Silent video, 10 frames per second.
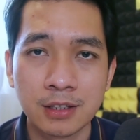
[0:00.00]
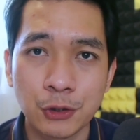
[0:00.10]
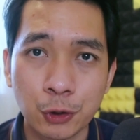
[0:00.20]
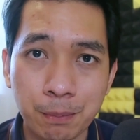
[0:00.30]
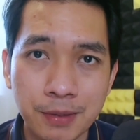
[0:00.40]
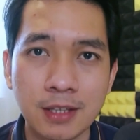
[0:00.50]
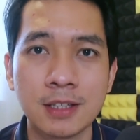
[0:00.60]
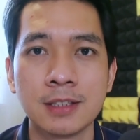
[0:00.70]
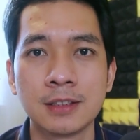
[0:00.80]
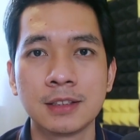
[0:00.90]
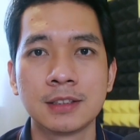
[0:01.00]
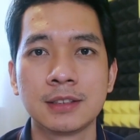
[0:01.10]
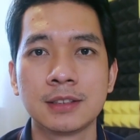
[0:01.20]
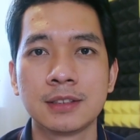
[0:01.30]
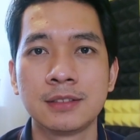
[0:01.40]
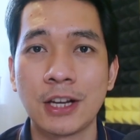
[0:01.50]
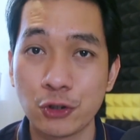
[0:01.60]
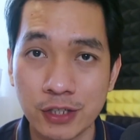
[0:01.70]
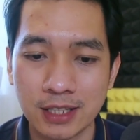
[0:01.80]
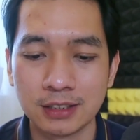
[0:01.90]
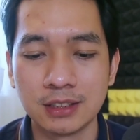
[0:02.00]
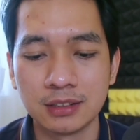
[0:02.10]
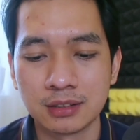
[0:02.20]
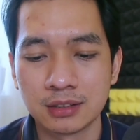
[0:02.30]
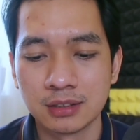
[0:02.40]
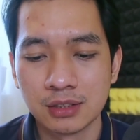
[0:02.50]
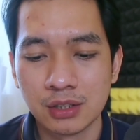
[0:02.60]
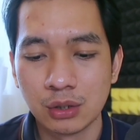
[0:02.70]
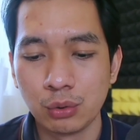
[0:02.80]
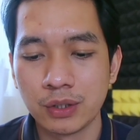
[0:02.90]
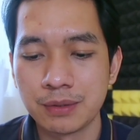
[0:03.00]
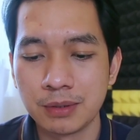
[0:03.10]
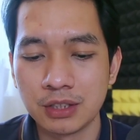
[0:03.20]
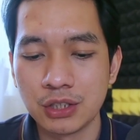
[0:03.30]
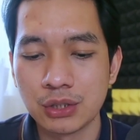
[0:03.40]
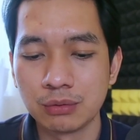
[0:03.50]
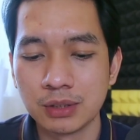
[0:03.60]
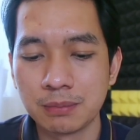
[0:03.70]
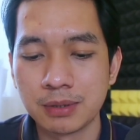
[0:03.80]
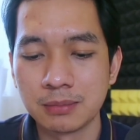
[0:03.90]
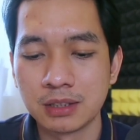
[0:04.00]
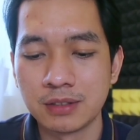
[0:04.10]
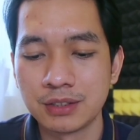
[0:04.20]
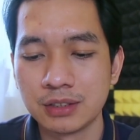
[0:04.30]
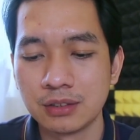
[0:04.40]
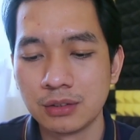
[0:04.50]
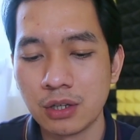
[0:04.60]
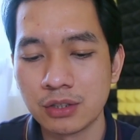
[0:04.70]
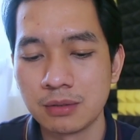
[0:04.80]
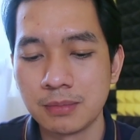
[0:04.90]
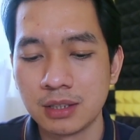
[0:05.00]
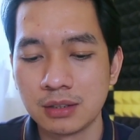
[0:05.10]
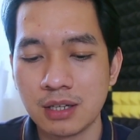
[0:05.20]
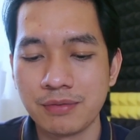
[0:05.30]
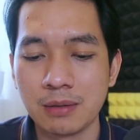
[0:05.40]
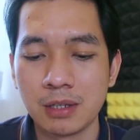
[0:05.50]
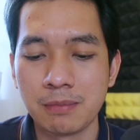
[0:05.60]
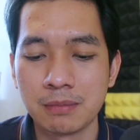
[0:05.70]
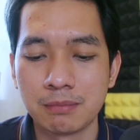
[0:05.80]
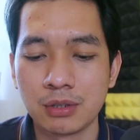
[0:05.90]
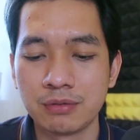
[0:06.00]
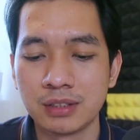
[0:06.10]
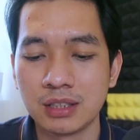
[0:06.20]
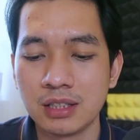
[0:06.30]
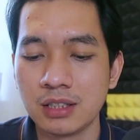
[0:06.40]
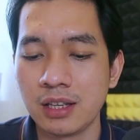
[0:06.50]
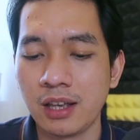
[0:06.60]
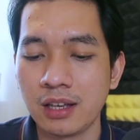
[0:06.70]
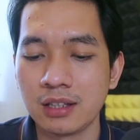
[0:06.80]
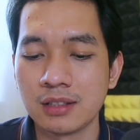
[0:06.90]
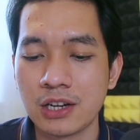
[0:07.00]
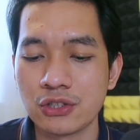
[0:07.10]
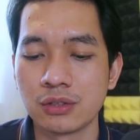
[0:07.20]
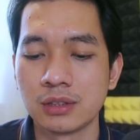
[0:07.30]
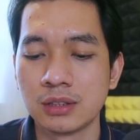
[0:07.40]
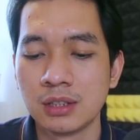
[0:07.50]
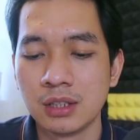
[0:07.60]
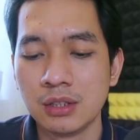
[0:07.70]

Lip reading: European nationalities who has been issued with a permanent resident document, a family member of an EEA national